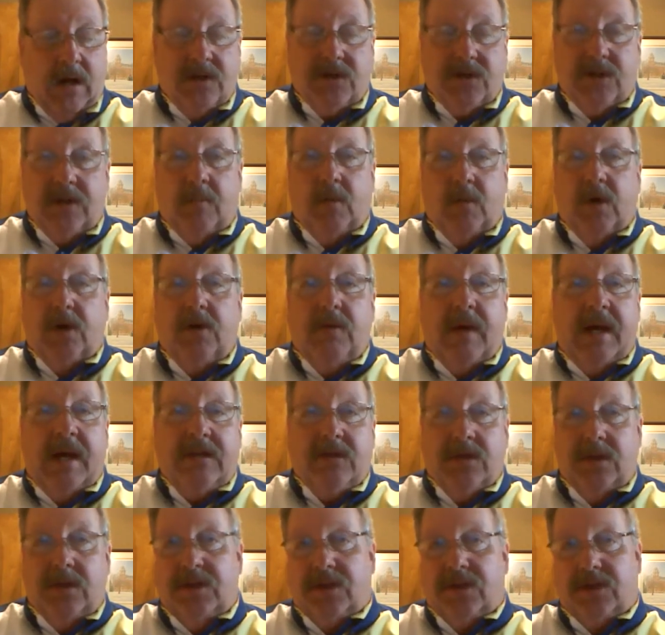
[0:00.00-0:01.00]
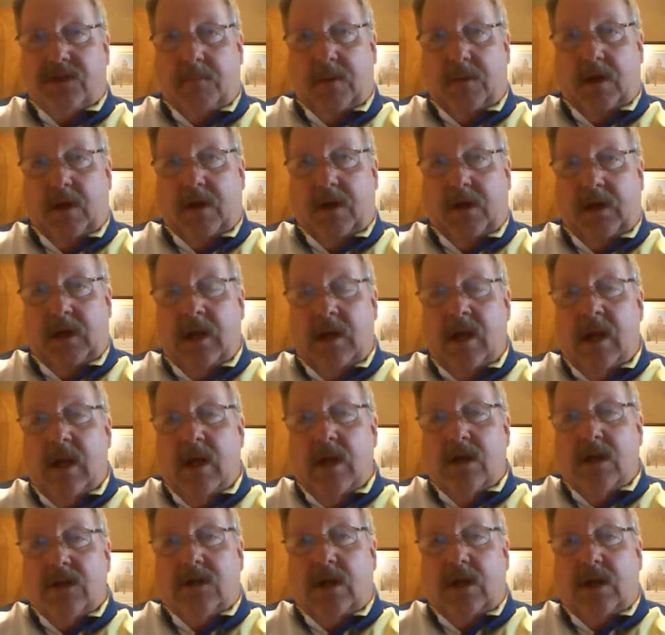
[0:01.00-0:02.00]
Someone who has a disability.
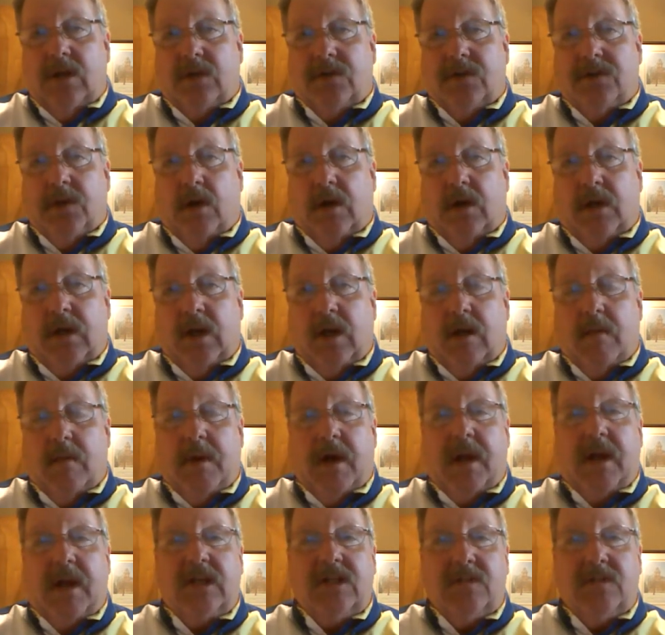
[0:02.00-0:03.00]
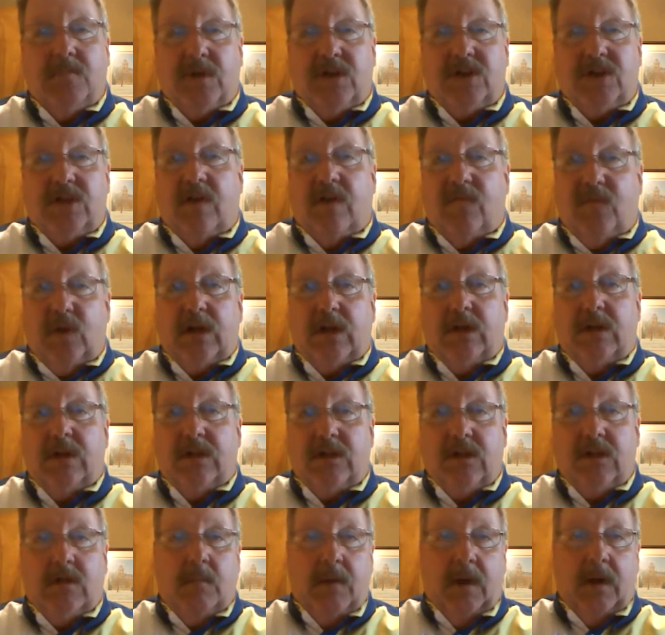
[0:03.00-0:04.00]
So you're talking about a specific
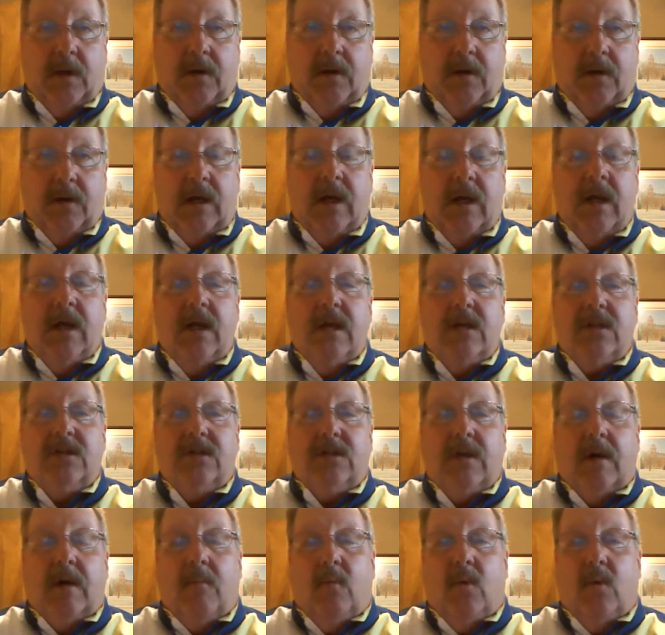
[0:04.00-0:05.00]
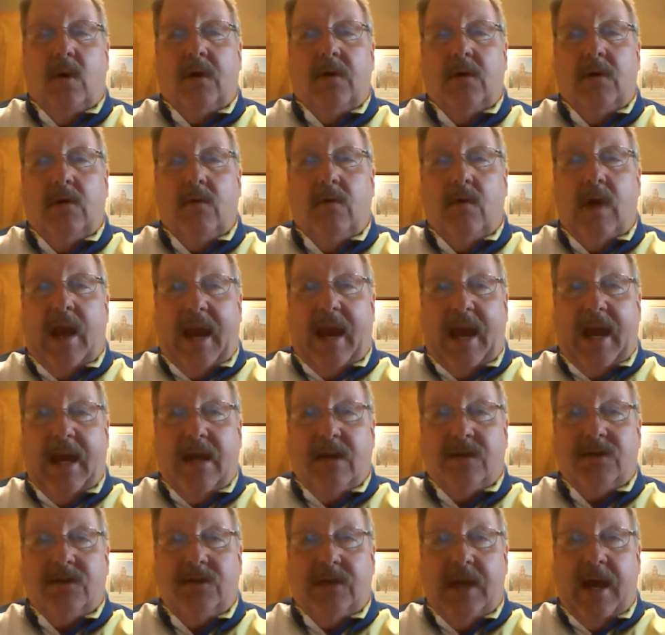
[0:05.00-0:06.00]
disability. Someone who
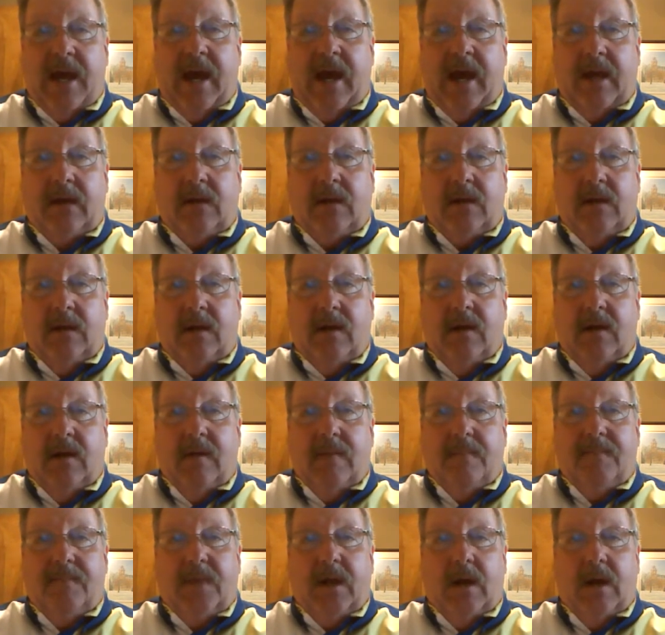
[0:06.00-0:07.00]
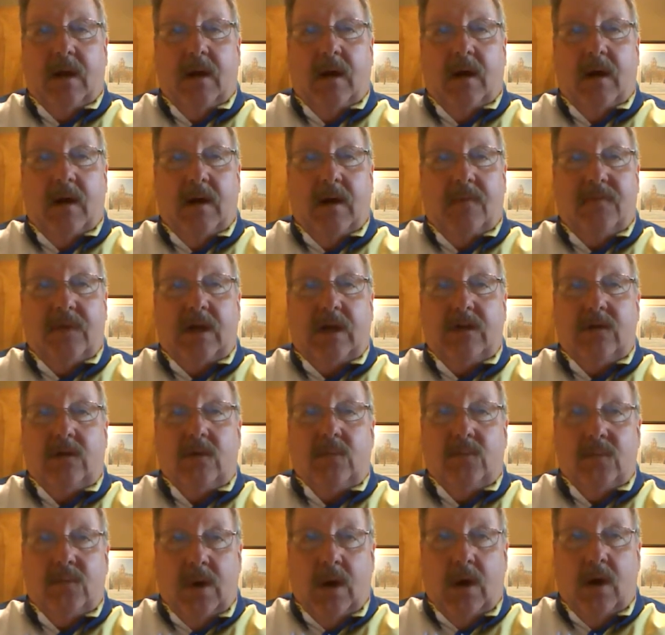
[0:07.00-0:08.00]
has that
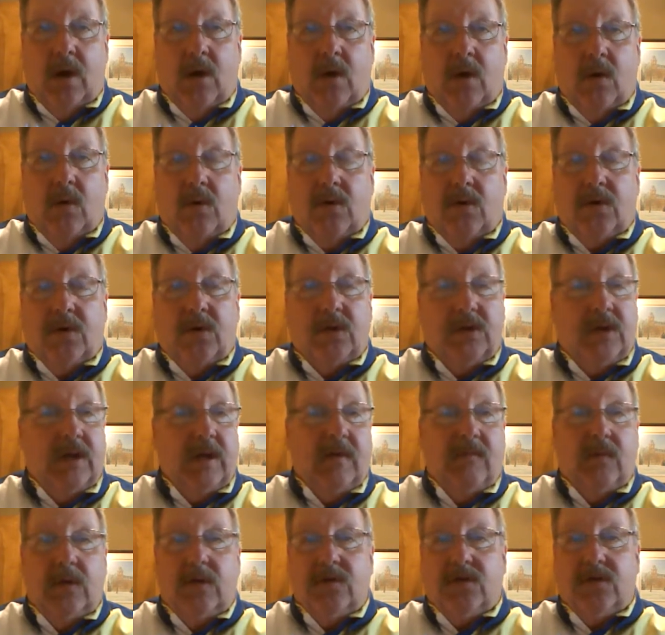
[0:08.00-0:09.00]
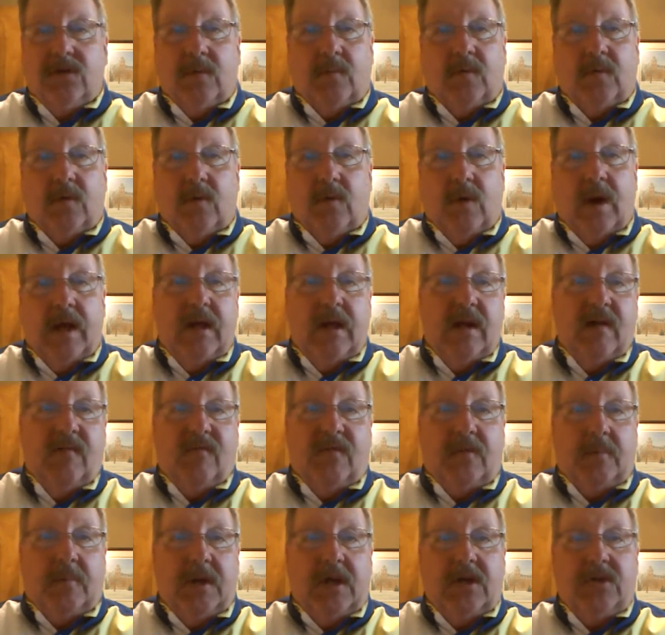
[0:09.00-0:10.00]
you know could give you some great
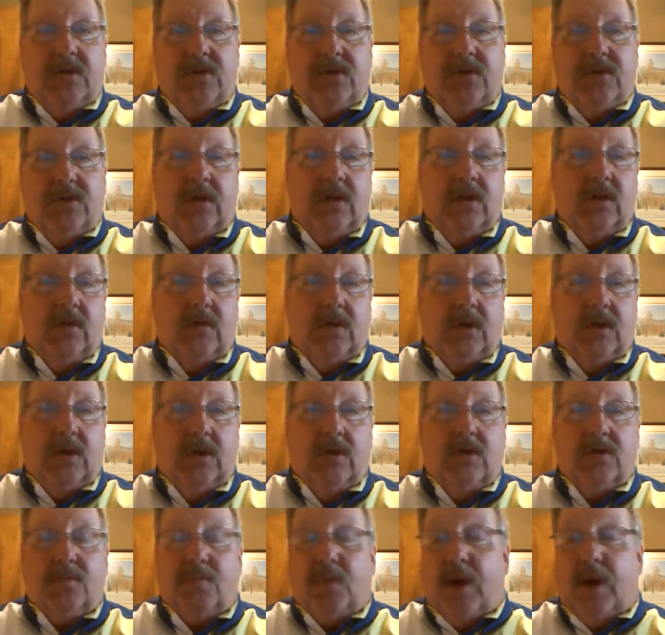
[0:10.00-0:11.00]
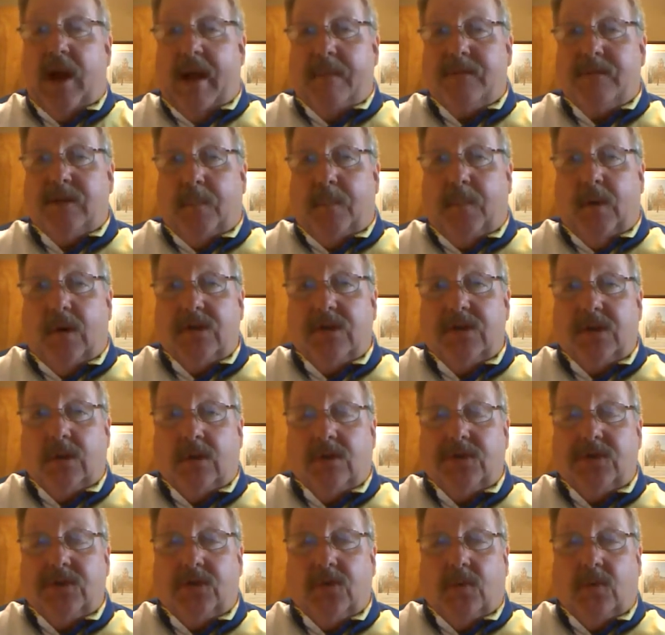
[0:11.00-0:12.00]
information that you could use. Perhaps a
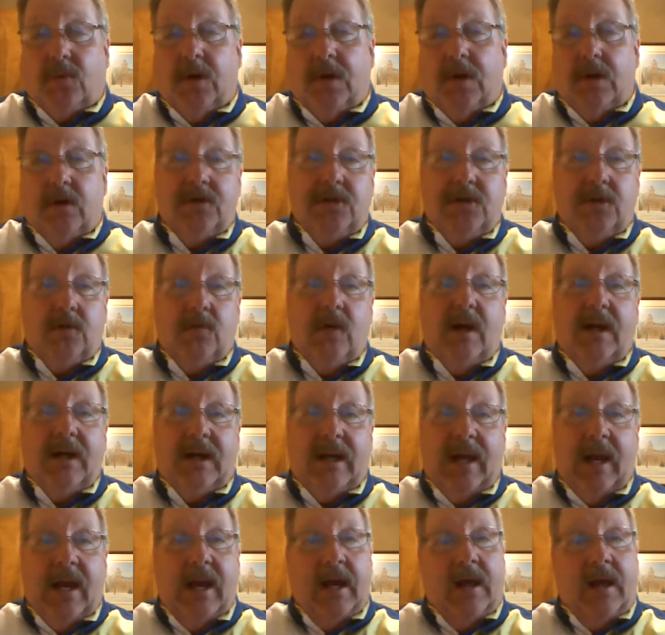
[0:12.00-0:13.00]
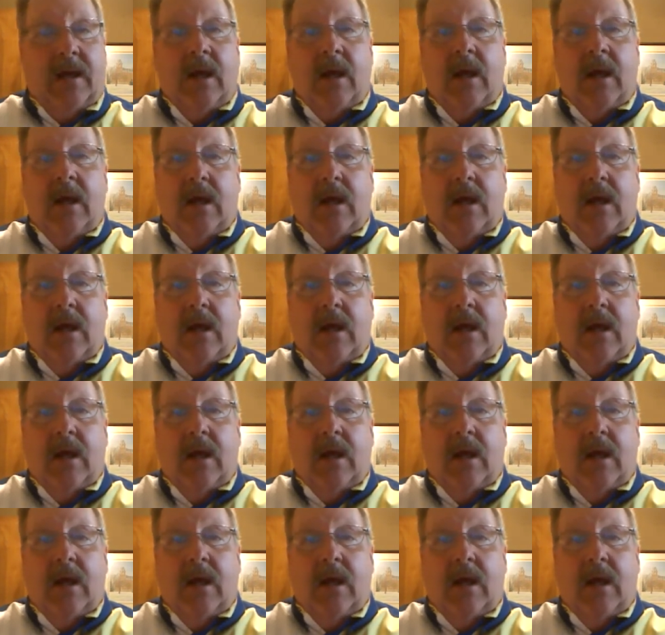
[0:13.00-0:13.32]
personal story or two again.